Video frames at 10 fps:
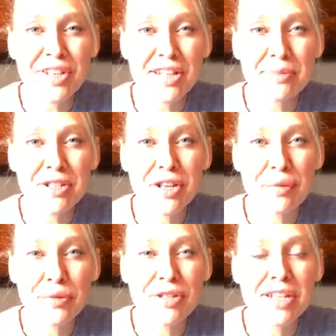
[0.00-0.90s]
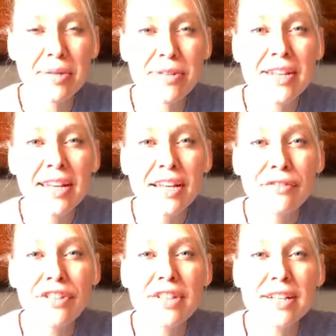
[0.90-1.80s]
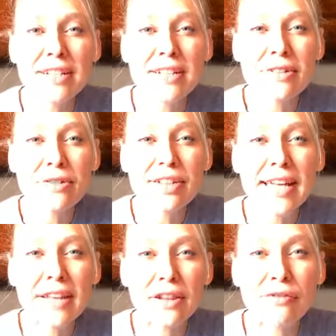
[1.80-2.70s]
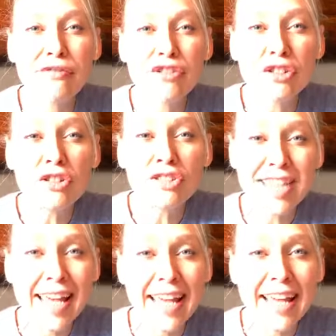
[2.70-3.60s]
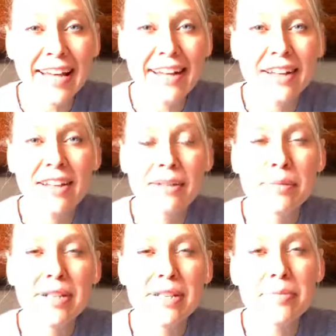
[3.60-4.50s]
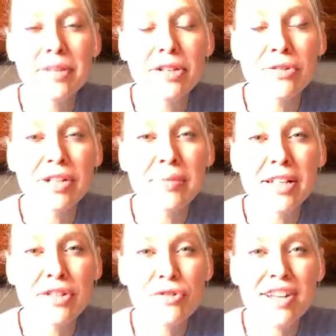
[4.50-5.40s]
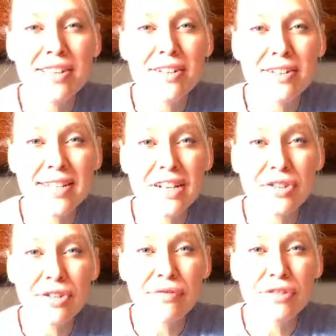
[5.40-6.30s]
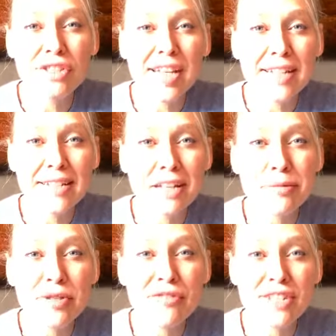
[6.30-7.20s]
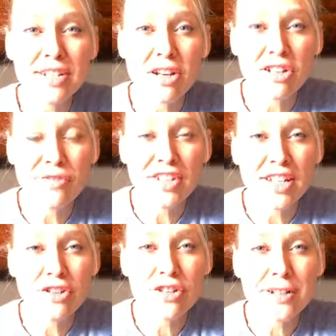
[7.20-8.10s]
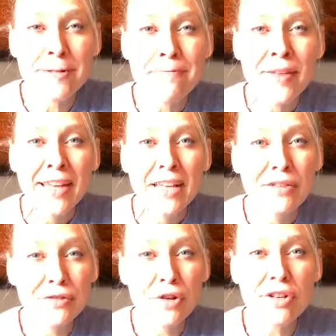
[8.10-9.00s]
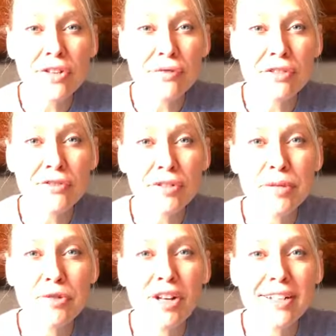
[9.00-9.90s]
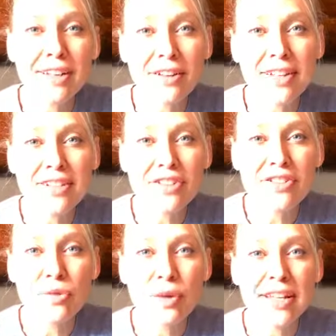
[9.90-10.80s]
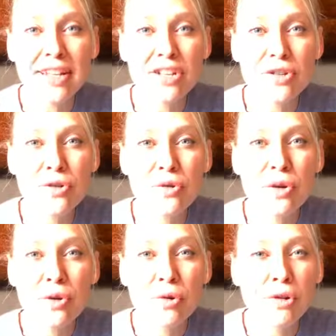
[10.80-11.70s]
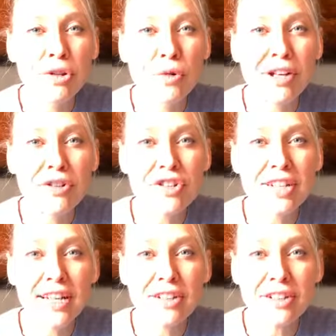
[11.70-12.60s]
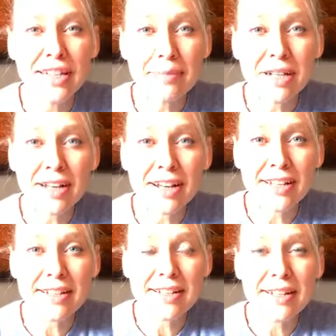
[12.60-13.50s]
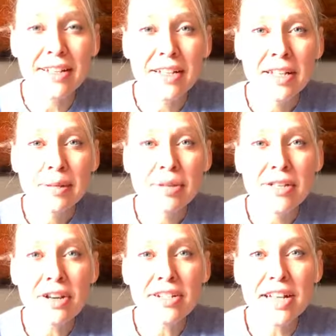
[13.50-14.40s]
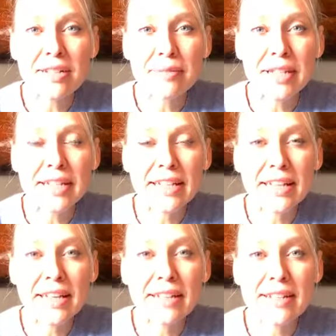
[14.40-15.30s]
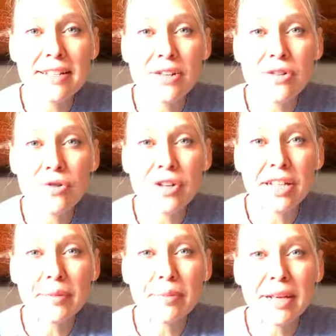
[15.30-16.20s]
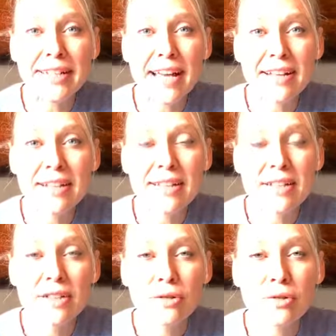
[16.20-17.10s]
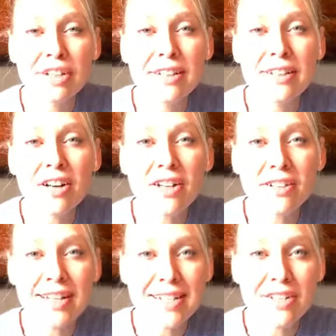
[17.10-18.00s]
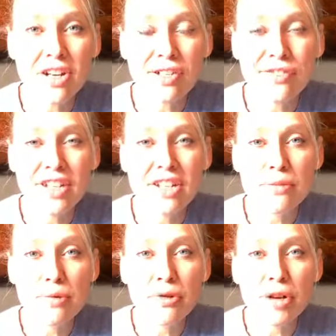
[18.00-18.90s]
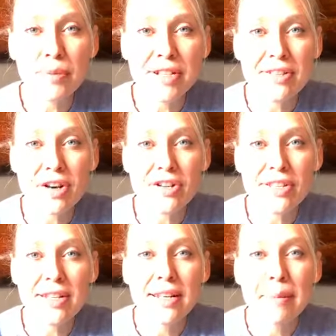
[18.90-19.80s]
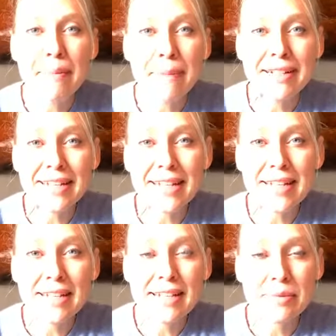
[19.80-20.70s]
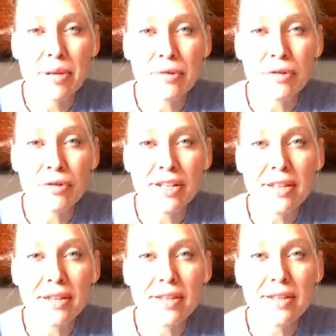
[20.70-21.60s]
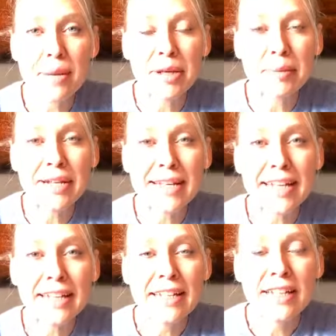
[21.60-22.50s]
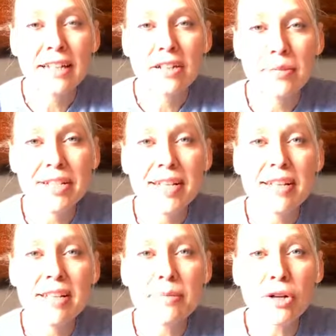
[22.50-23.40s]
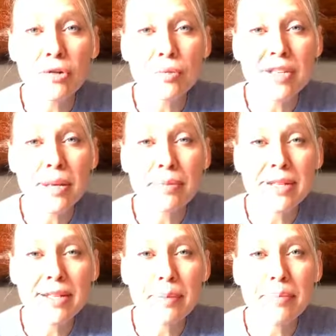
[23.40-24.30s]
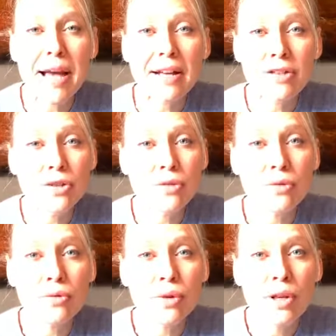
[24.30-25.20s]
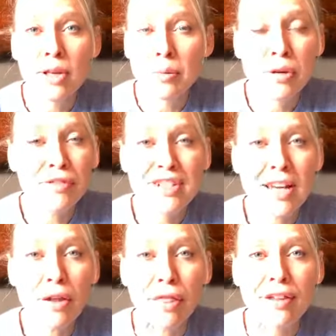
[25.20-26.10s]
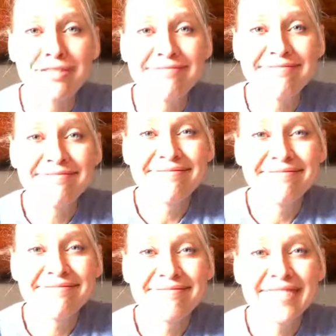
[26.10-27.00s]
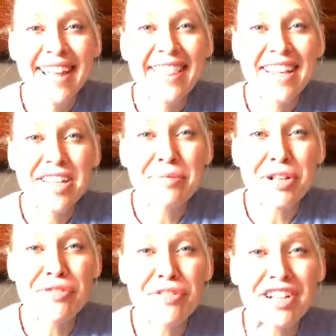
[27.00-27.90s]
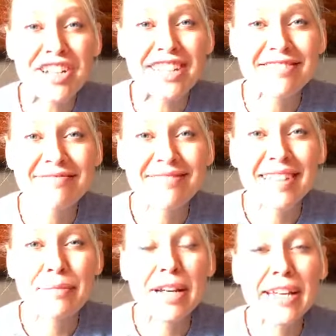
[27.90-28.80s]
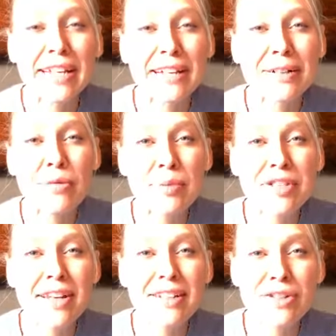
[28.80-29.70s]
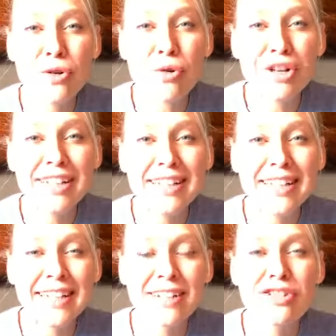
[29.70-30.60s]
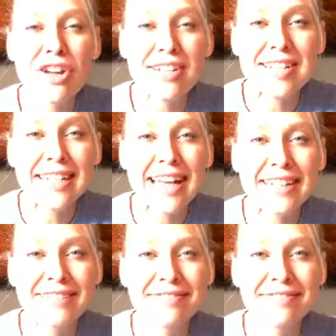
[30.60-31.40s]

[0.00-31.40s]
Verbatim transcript: that's my top three tips if you'd like to get the full 10 please submit your email address and i'll send you the full 10 tips for detoxification and if you are suffering from a chronic health condition a weight issue or low energy and you need my guidance please contact me and consider joining my next core healing online detoxification program it starts monday september 30th this coming monday and I'll be taking a small group step by step back to perfect health. Thanks so much for watching. My uh, website is corehealing.ca.